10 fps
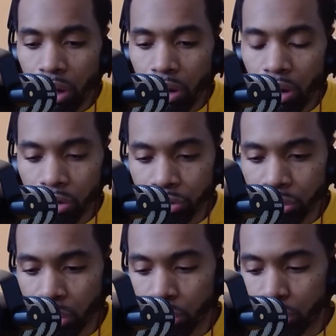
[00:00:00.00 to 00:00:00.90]

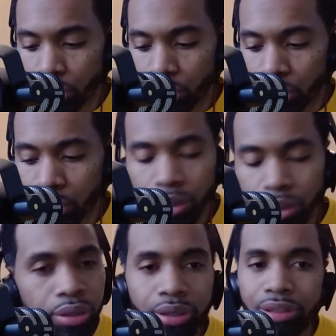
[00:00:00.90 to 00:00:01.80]
Also,
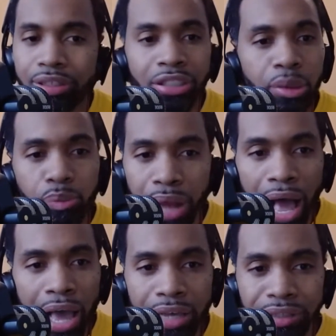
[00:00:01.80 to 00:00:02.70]
this
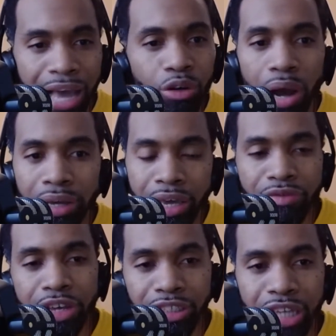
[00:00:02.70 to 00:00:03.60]
applies, I know I gave
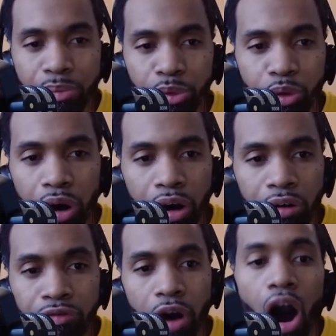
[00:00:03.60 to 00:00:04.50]
the example
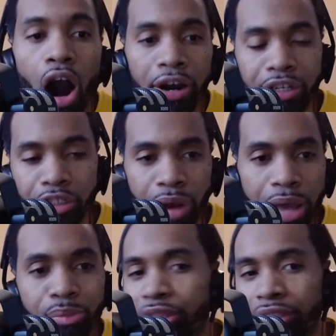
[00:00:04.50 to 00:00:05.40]
of artists,
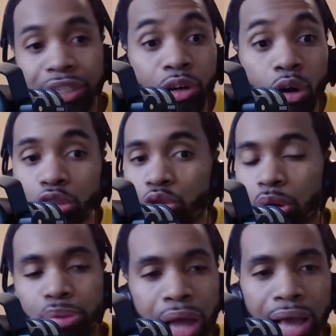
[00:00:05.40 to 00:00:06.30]
right? But this could also
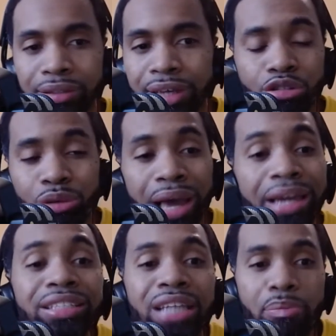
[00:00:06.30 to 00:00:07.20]
apply to
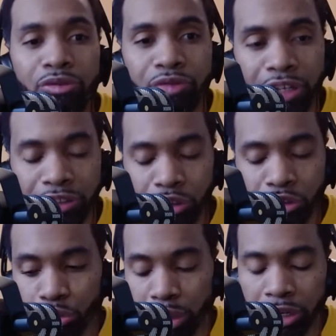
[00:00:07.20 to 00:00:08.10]
any type of guest
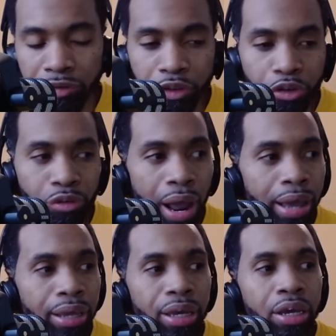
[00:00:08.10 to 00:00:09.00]
that you interview,
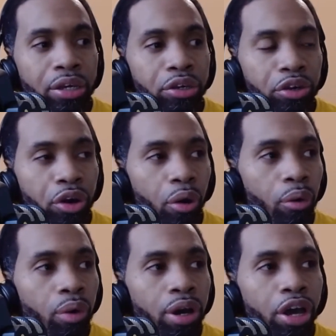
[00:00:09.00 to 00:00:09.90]
right?
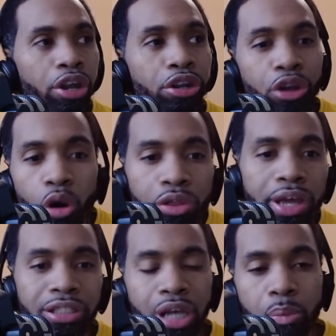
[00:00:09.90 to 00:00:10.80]
Know
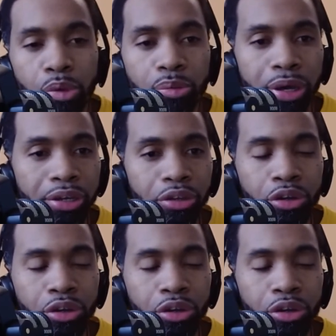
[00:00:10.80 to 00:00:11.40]
their temperament.